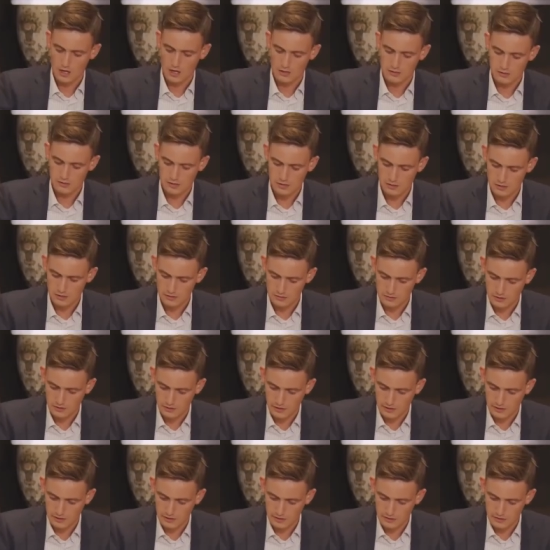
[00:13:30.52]
So
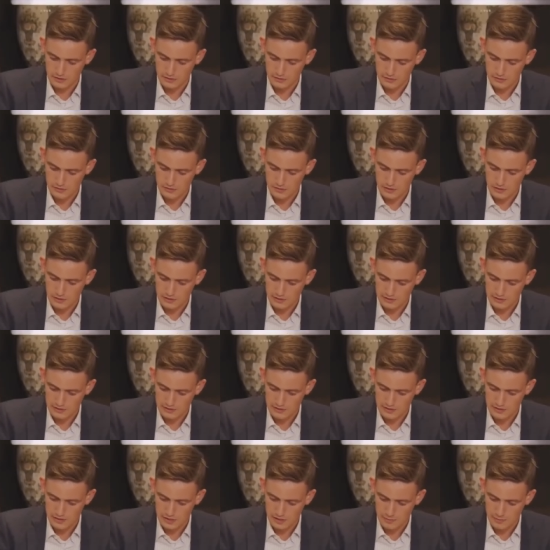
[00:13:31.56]
you start at the
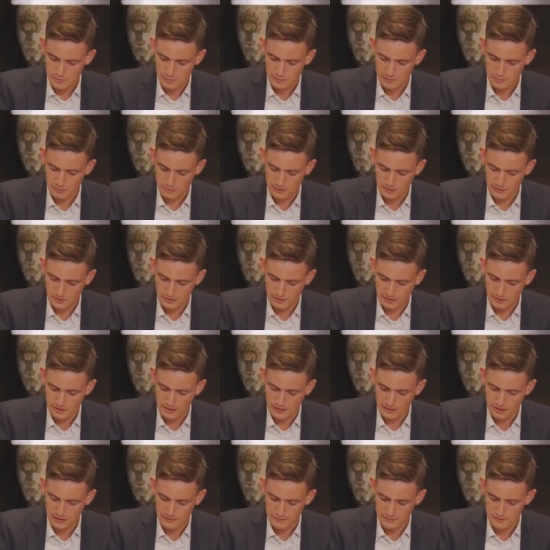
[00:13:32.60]
top, pull it on the
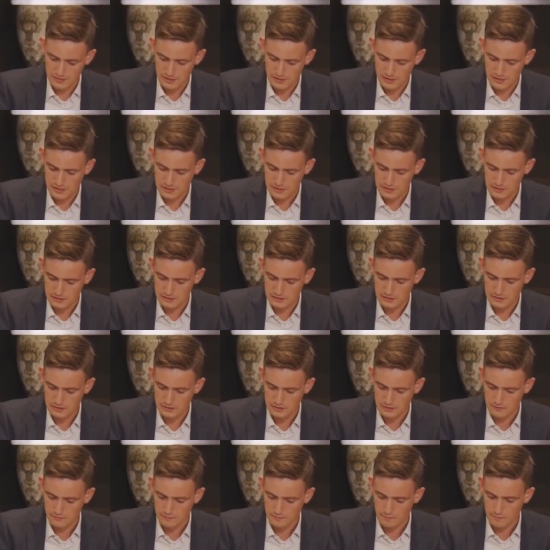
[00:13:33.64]
left side,
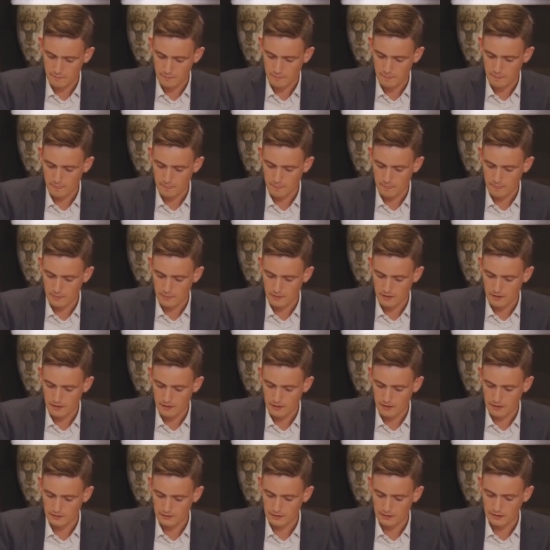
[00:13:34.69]

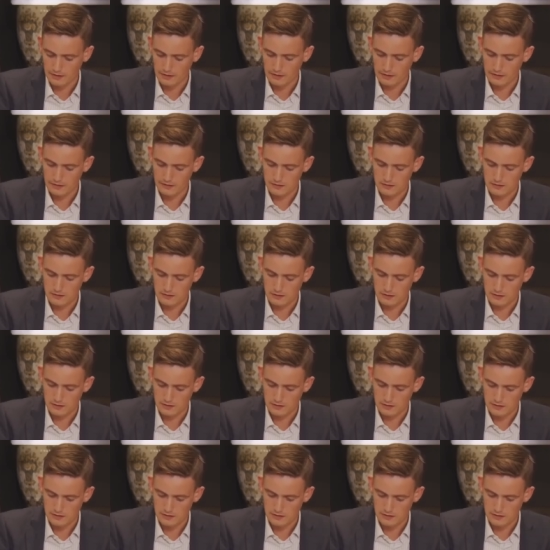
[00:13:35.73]
and then again start at the